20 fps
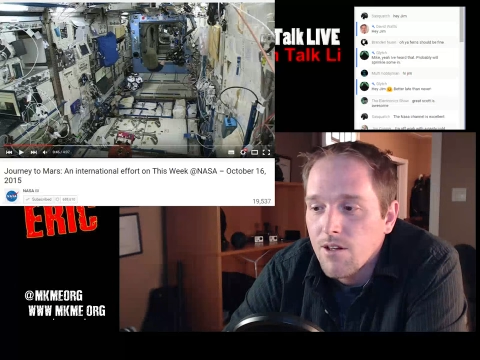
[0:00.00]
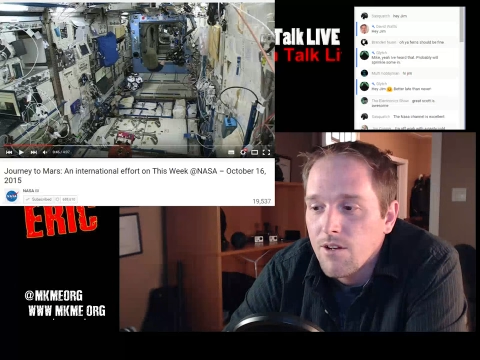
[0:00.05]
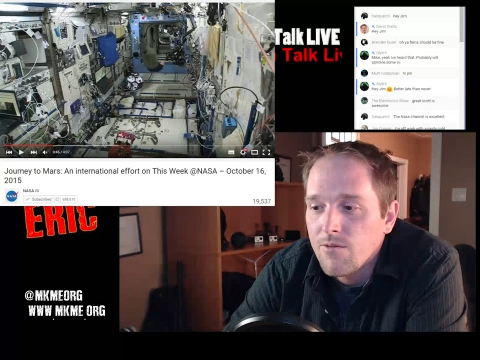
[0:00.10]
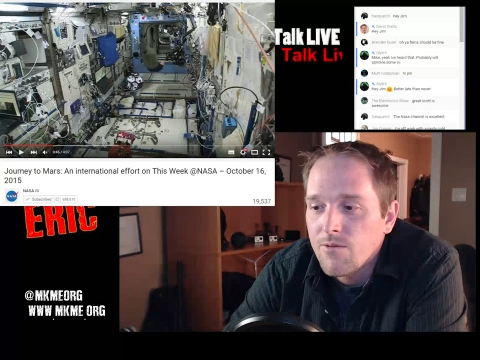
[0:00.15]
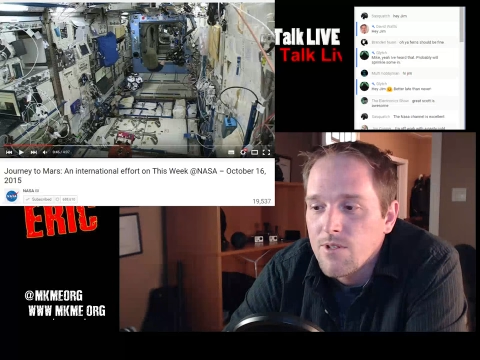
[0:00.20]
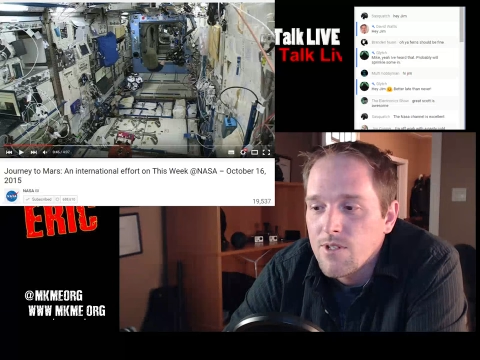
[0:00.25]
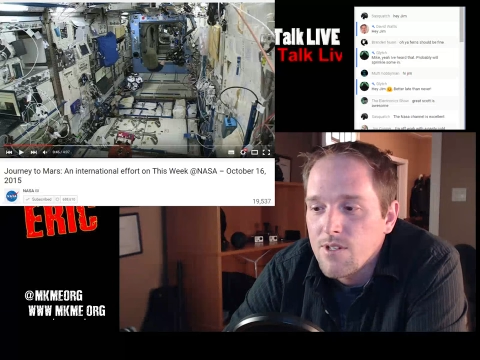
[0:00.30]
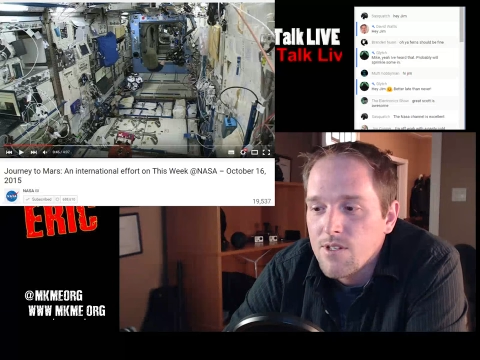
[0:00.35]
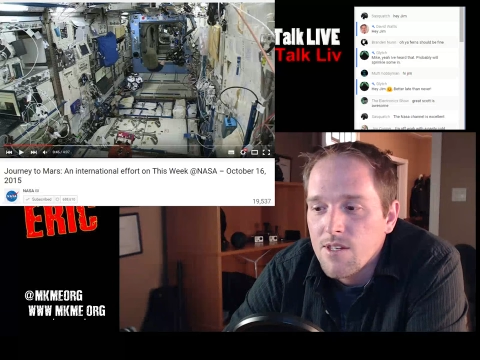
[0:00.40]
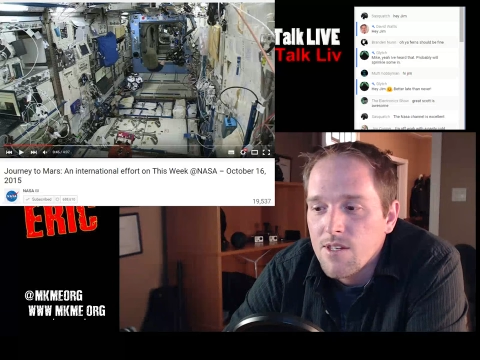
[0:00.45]

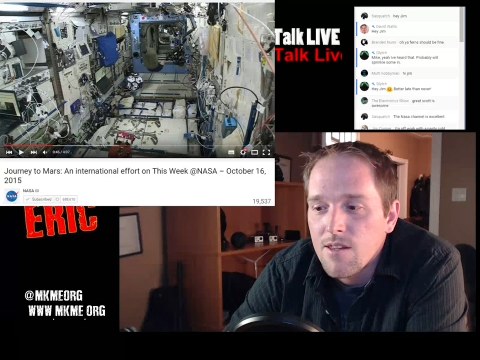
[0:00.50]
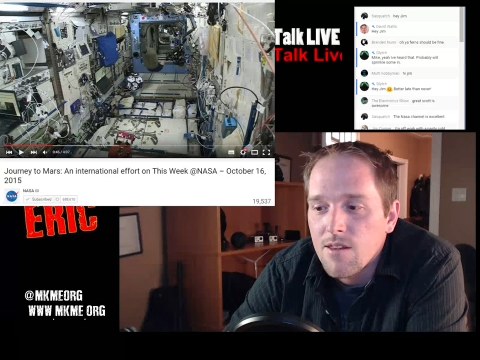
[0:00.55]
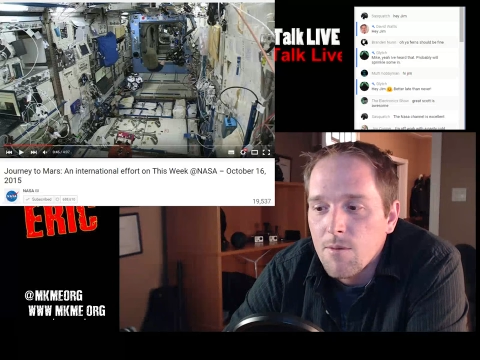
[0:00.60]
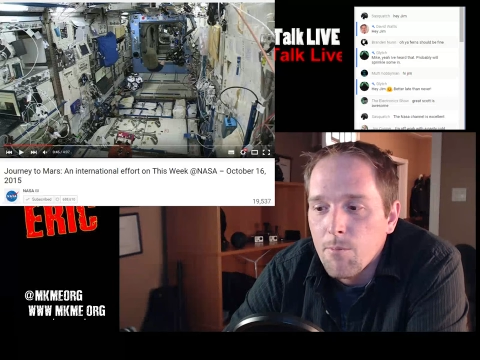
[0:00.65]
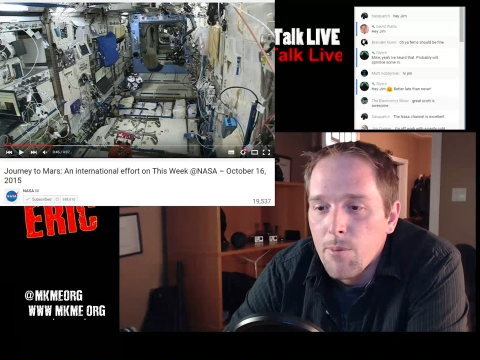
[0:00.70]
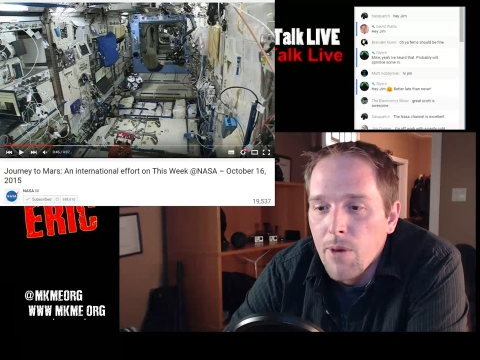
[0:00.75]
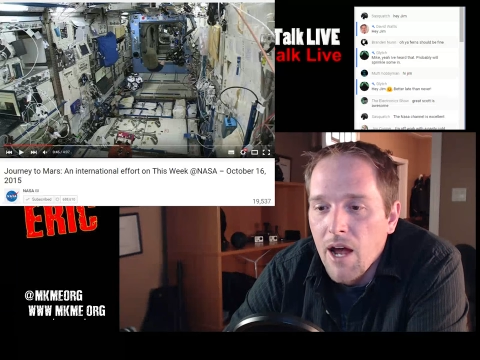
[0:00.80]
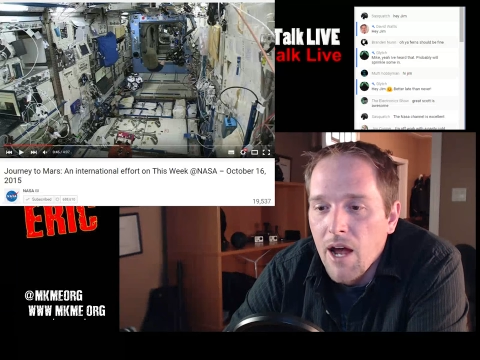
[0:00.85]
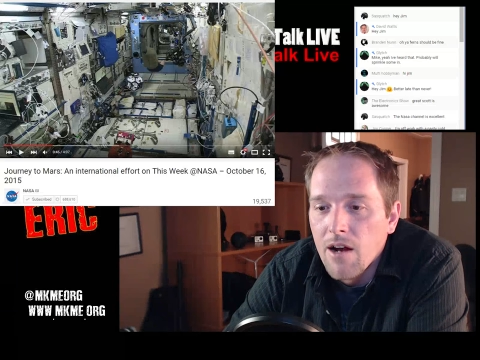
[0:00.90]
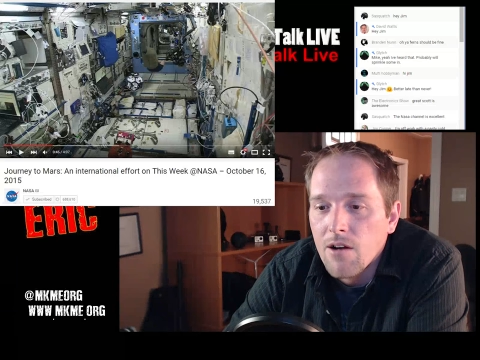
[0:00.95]
love to
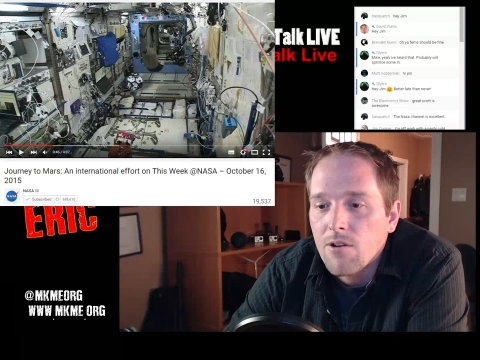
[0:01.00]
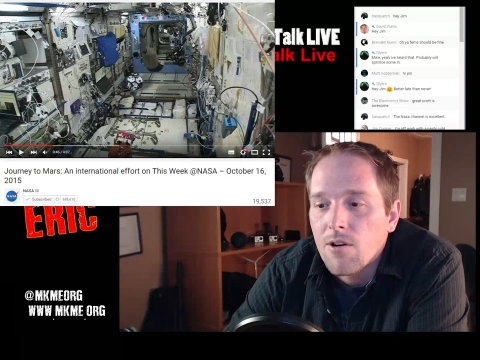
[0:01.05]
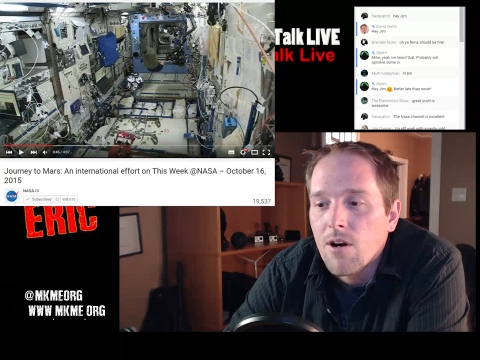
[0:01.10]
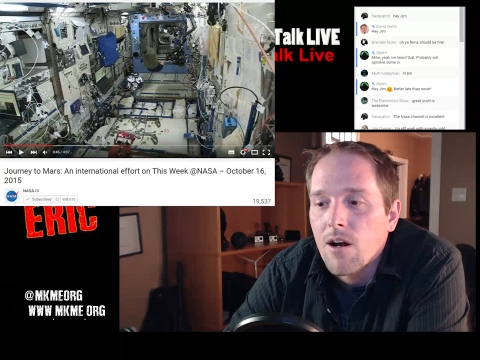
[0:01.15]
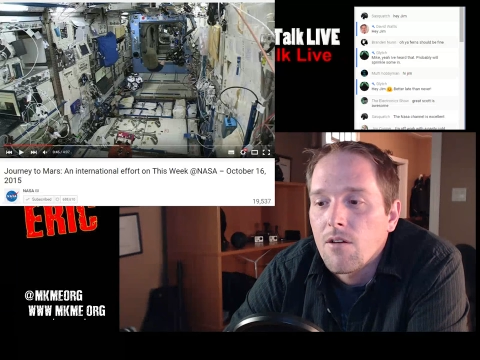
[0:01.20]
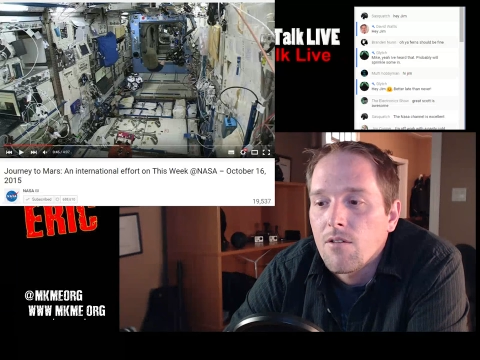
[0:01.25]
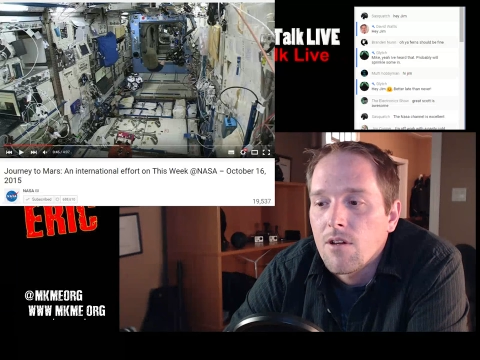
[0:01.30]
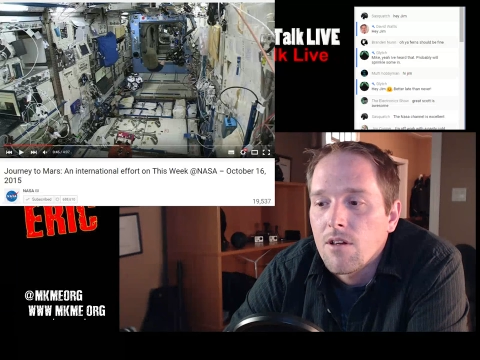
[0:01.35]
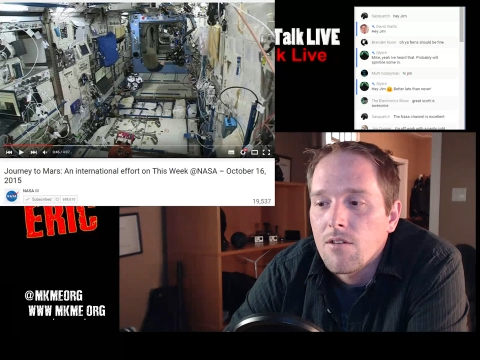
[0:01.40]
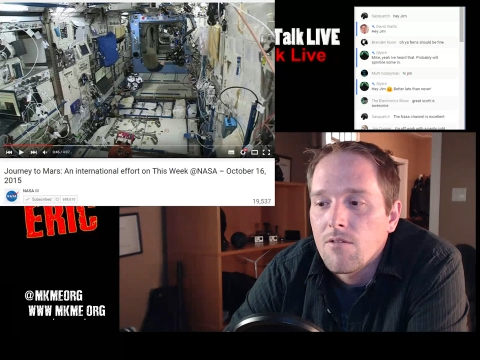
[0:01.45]
see the
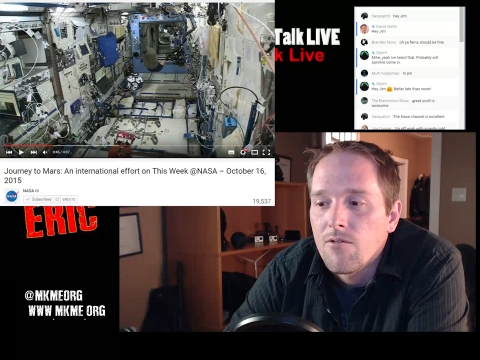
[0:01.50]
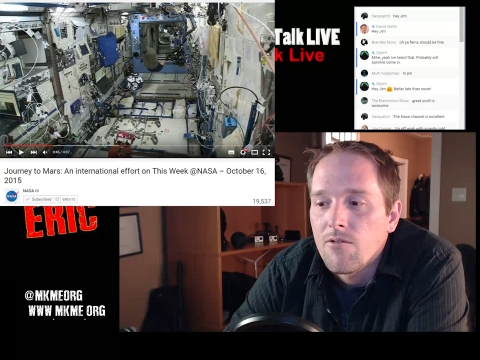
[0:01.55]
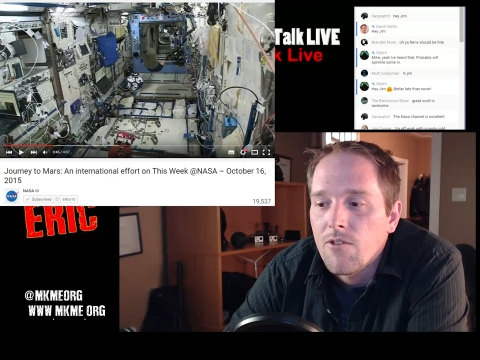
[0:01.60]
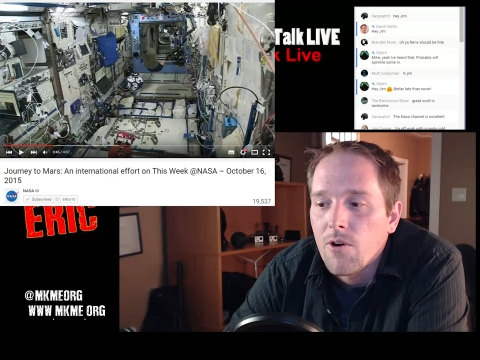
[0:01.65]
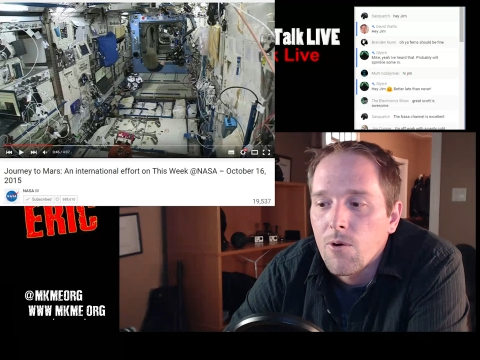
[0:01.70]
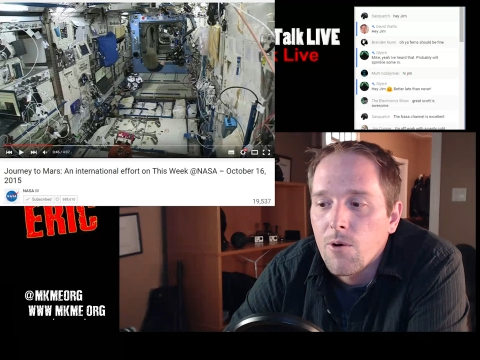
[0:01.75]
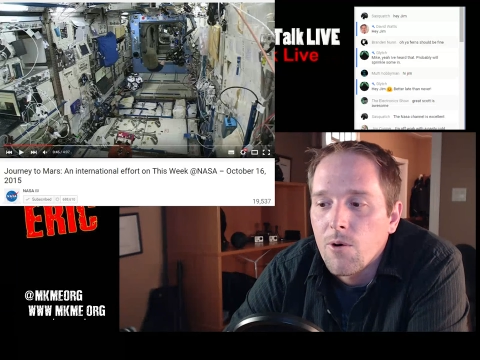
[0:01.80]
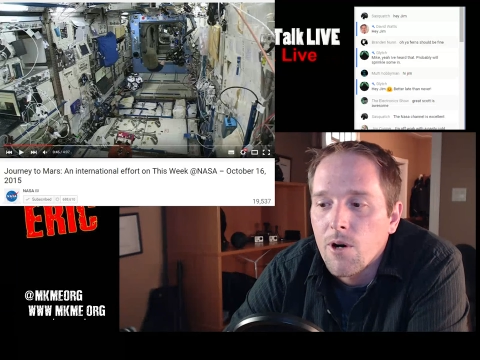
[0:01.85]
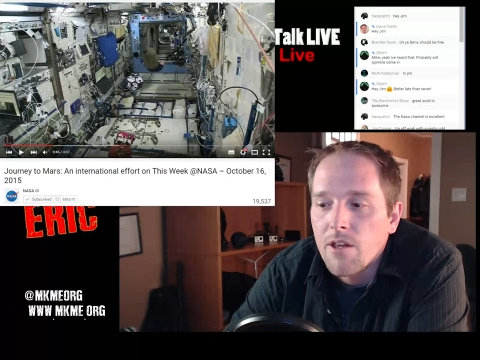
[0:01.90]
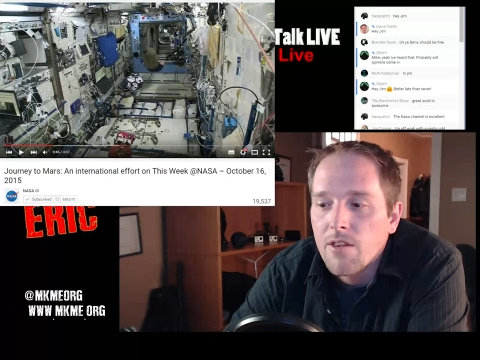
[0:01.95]
background
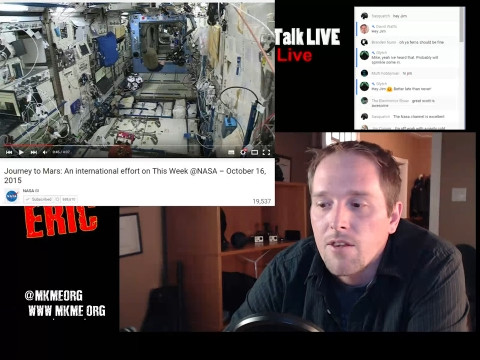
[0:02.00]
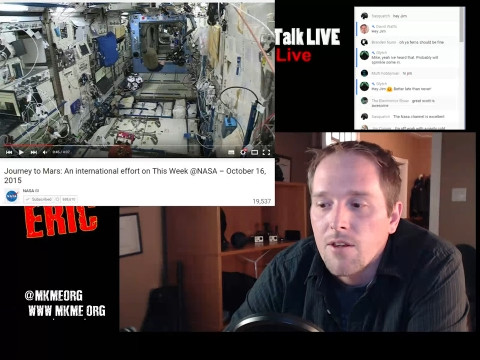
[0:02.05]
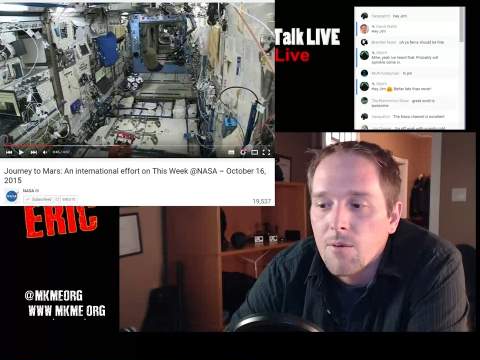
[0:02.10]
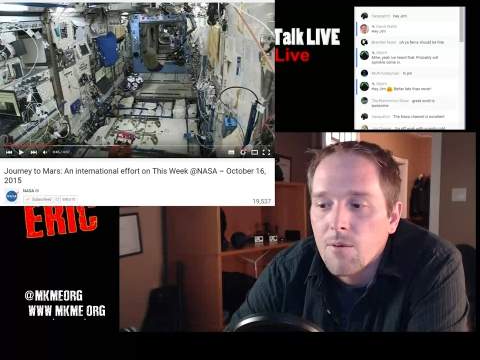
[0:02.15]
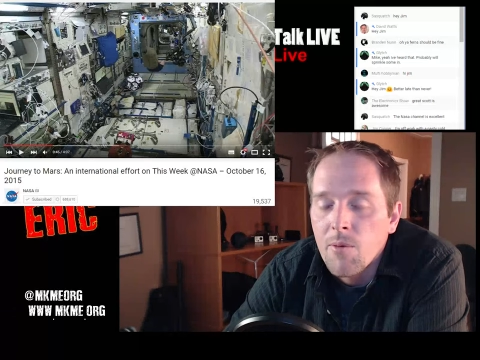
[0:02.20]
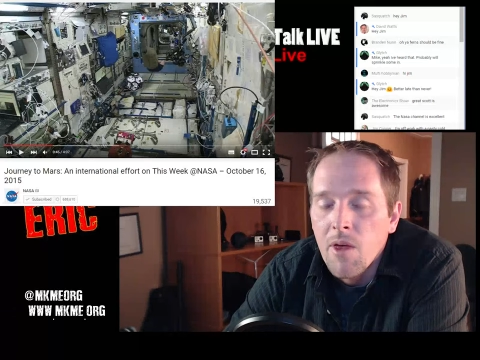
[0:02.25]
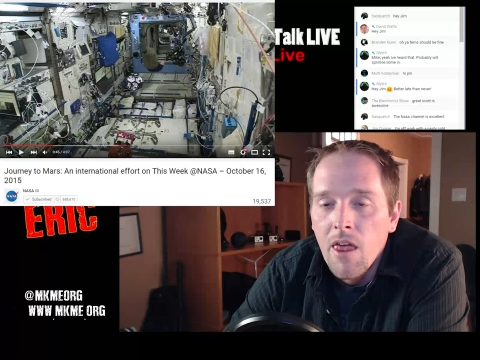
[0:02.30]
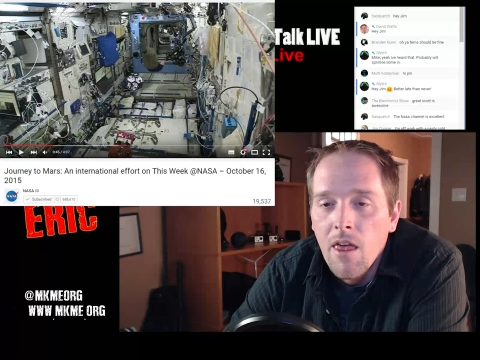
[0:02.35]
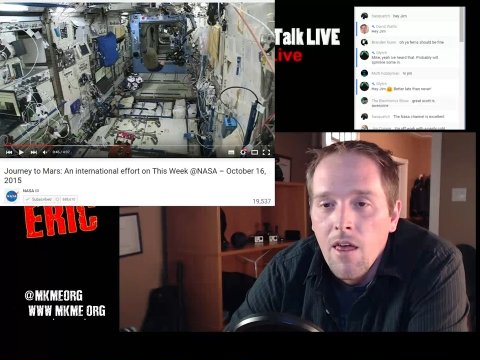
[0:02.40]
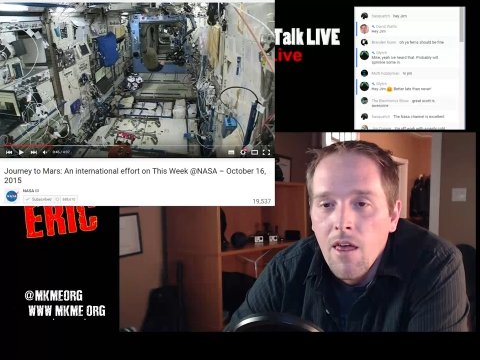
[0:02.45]
info
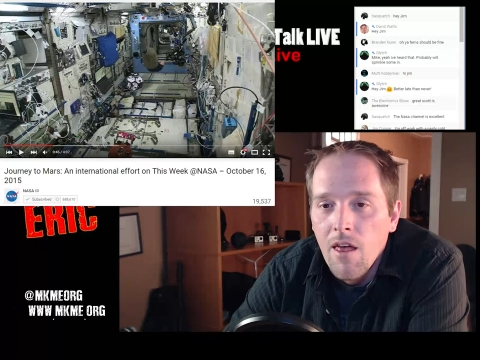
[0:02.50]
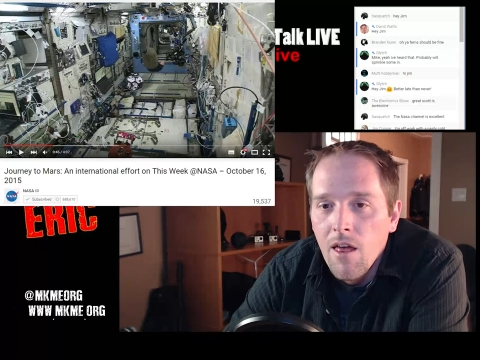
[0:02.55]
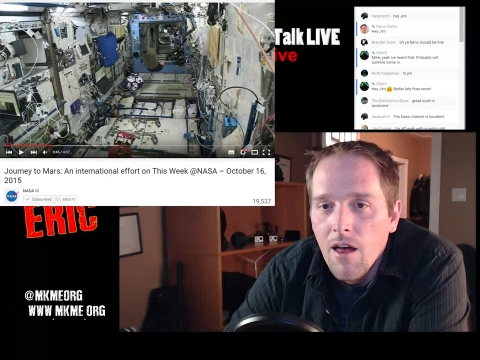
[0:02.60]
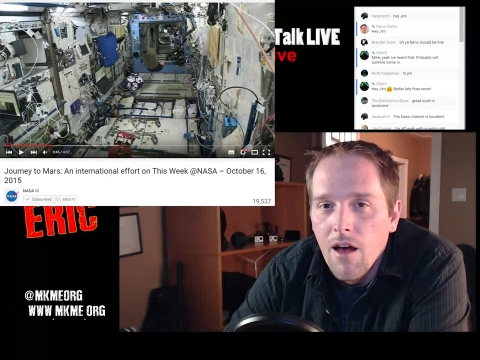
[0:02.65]
on them.